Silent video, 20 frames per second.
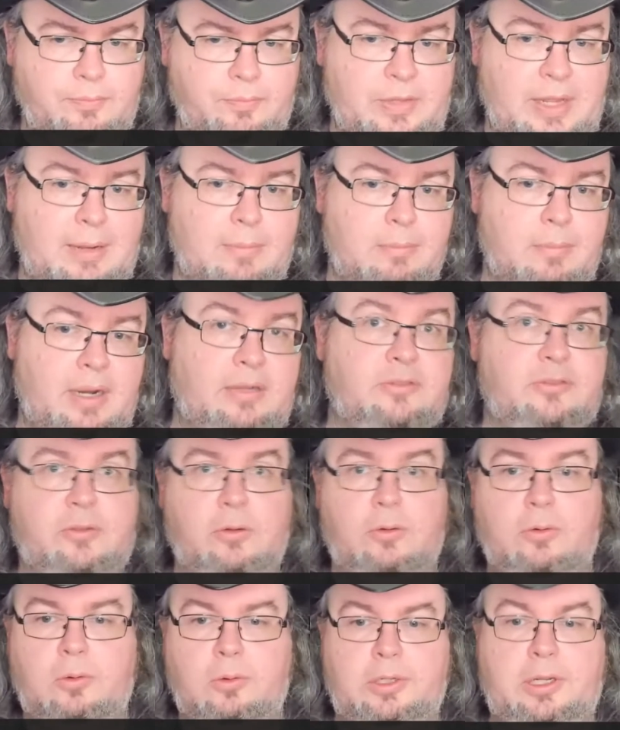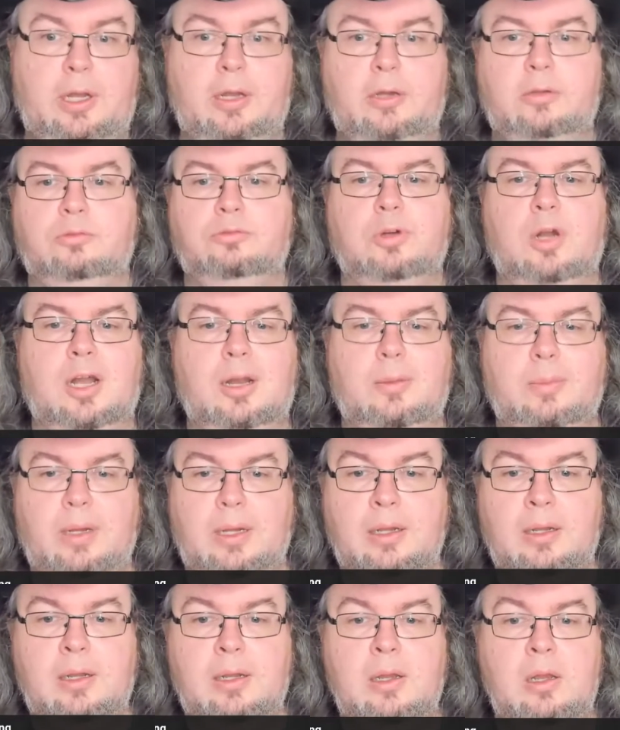and Best Audio
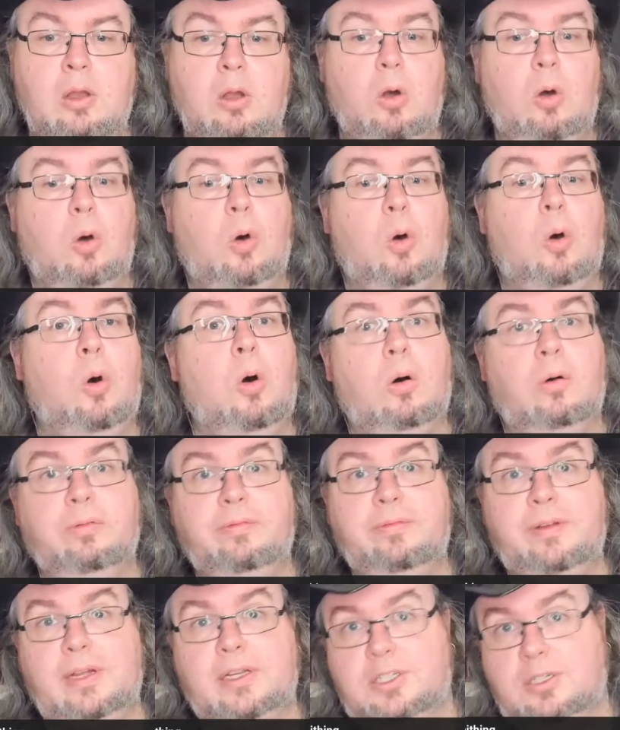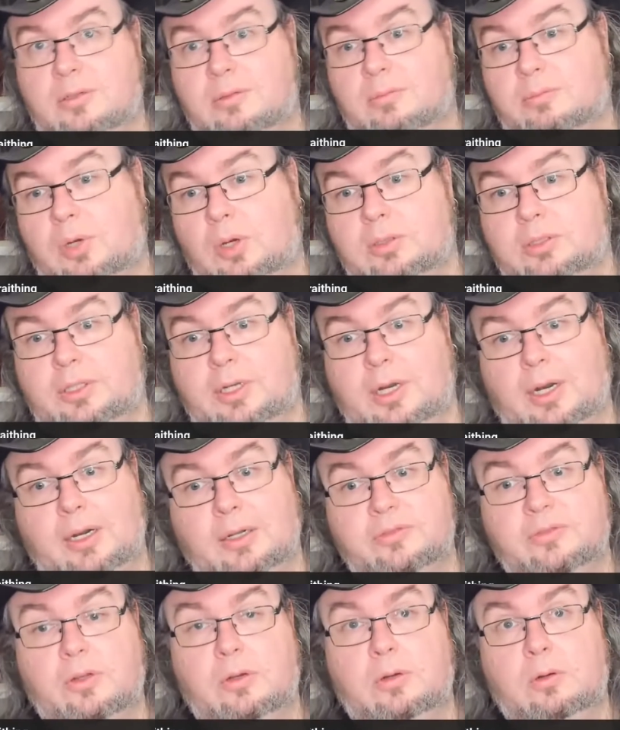Drama or Fiction
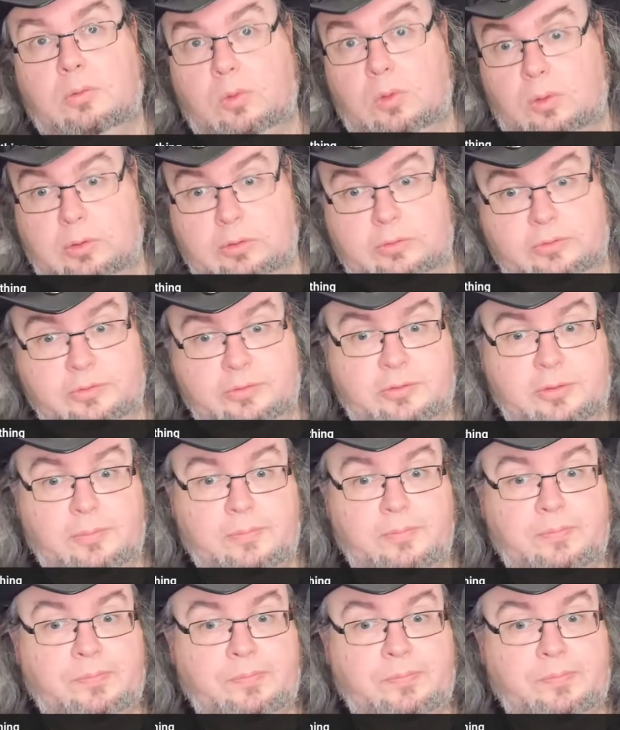Podcast Awards.